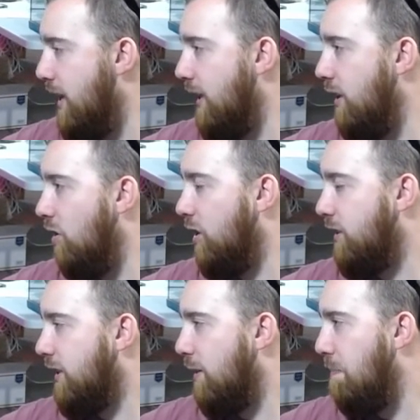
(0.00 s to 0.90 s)
look like? Nangi
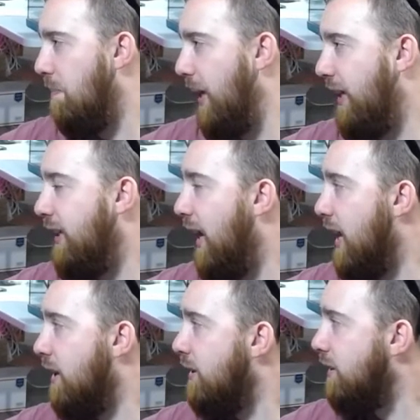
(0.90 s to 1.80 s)
looks like big
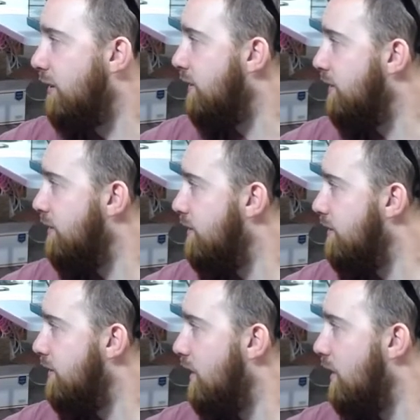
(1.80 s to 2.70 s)
nana.
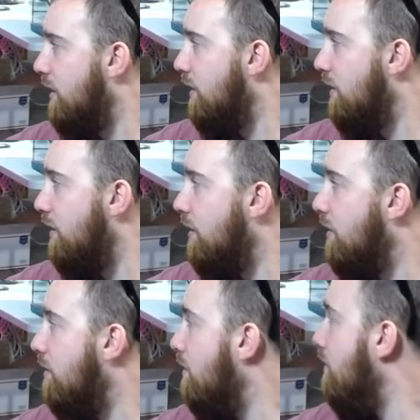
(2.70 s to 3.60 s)
So,
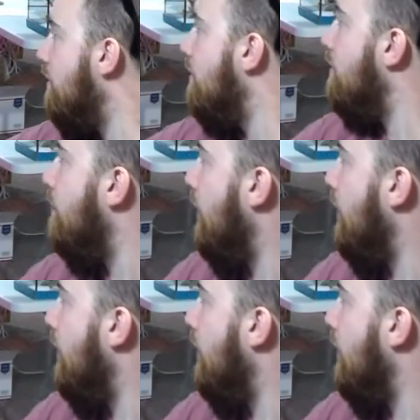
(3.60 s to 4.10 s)
like, but